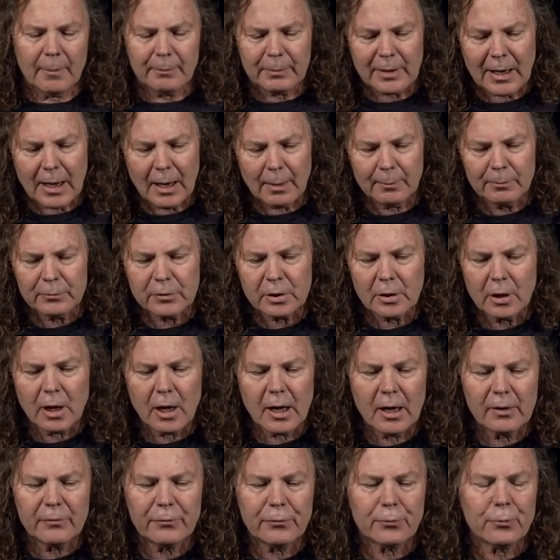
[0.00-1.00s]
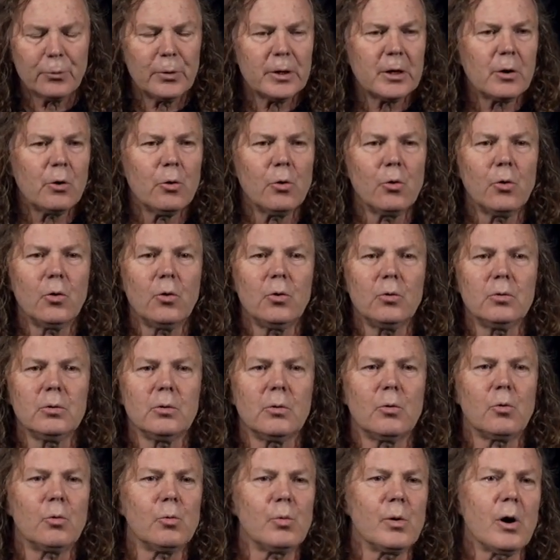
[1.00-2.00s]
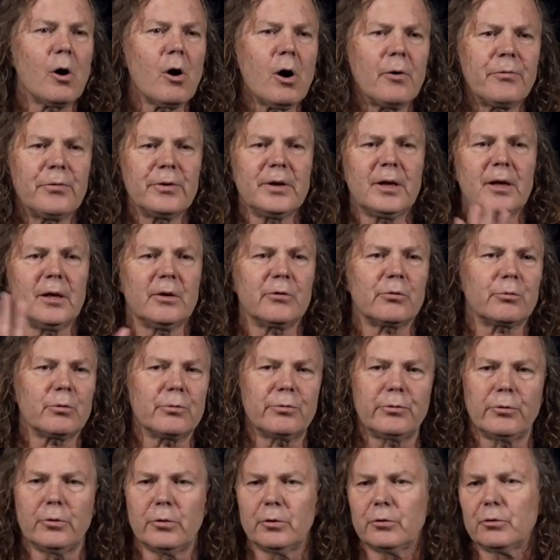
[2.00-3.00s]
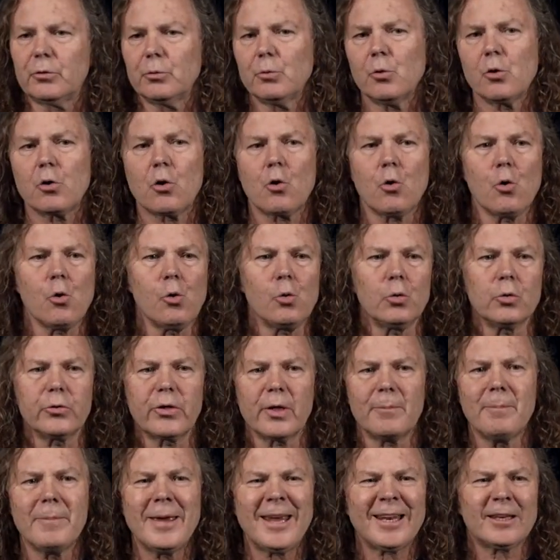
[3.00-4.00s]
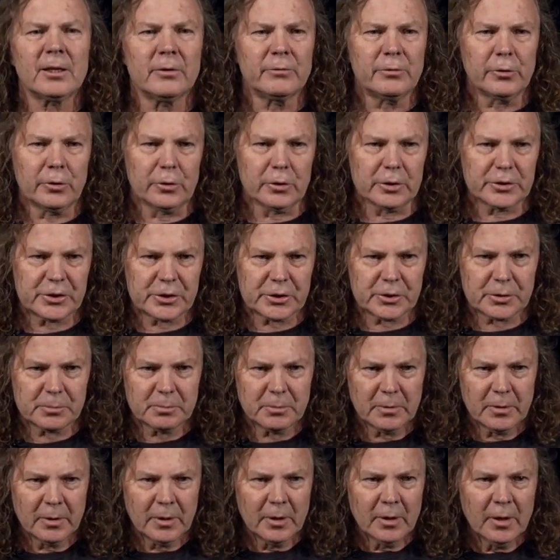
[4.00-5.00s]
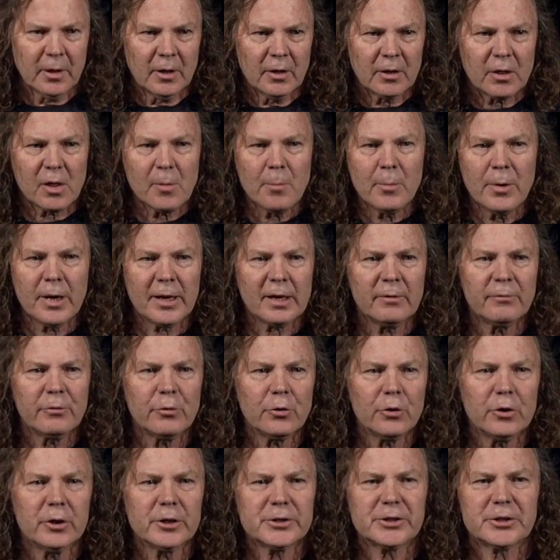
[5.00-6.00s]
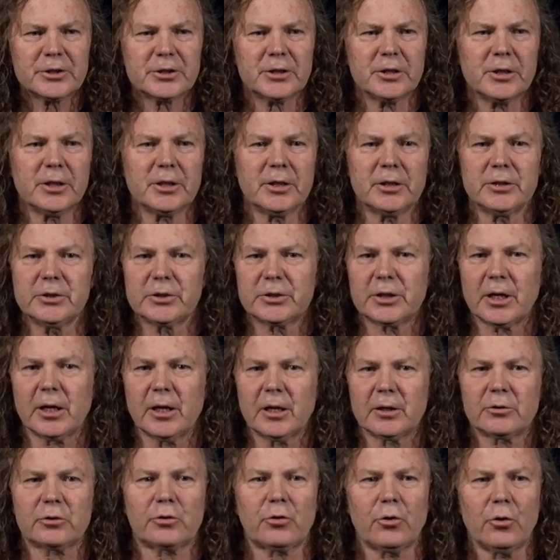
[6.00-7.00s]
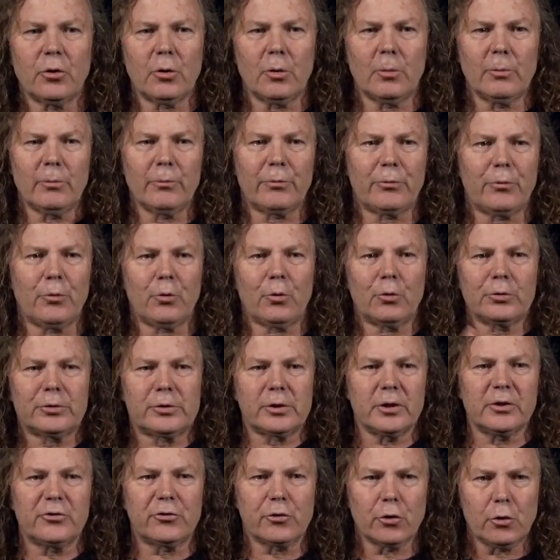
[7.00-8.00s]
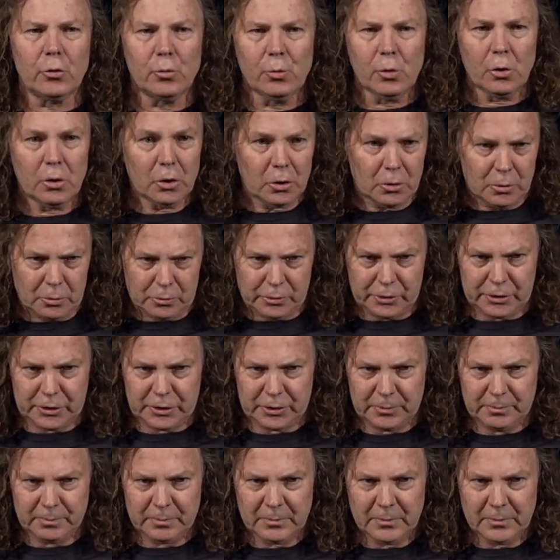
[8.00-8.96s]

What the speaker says: come to life we call, or often gets referred to or called, the metaverse. The metaverse is a term for digital worlds.